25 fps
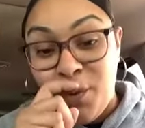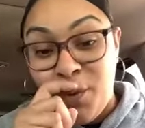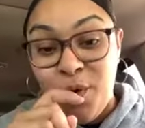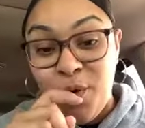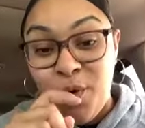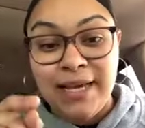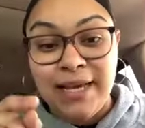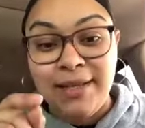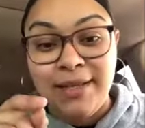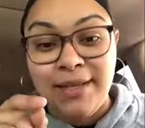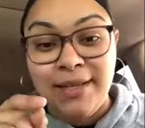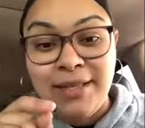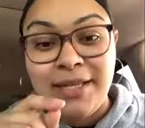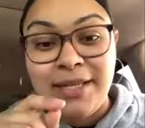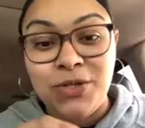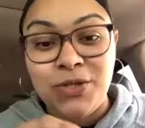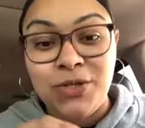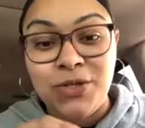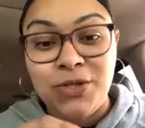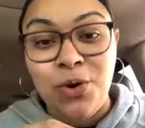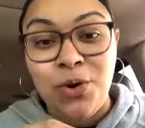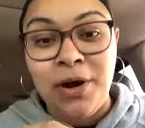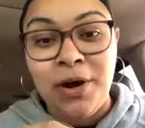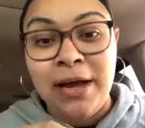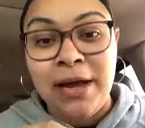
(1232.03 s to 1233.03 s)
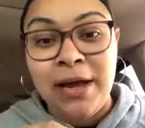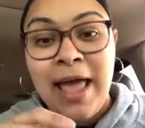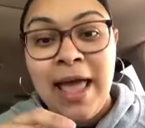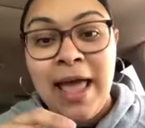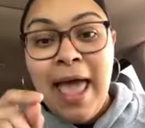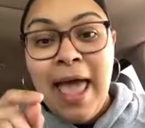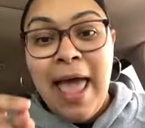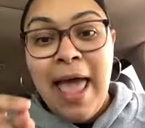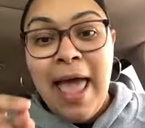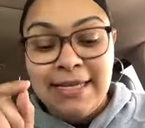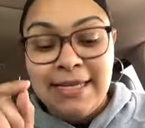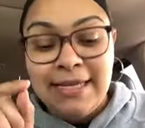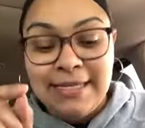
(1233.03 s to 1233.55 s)
telling the story.
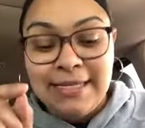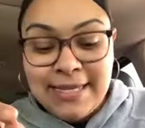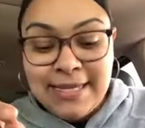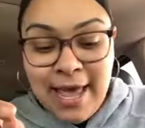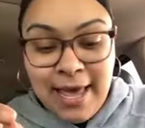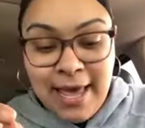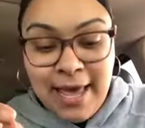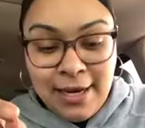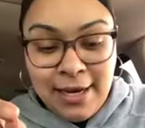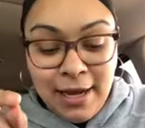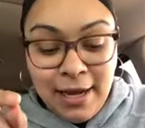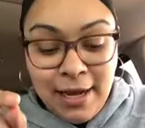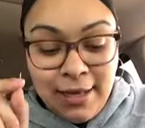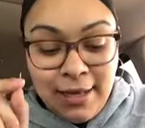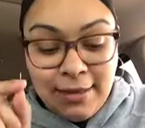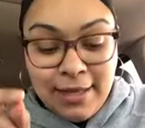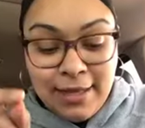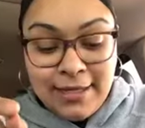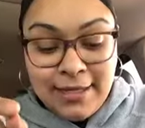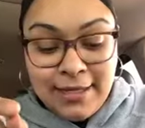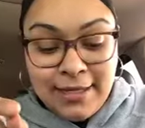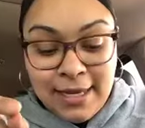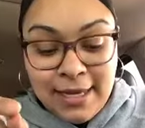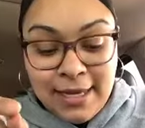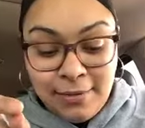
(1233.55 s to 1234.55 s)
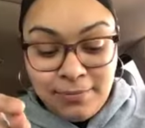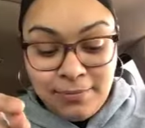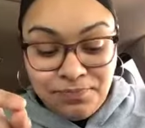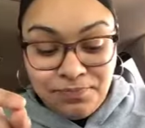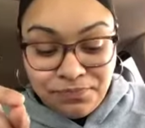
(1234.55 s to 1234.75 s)
And he said, Listen,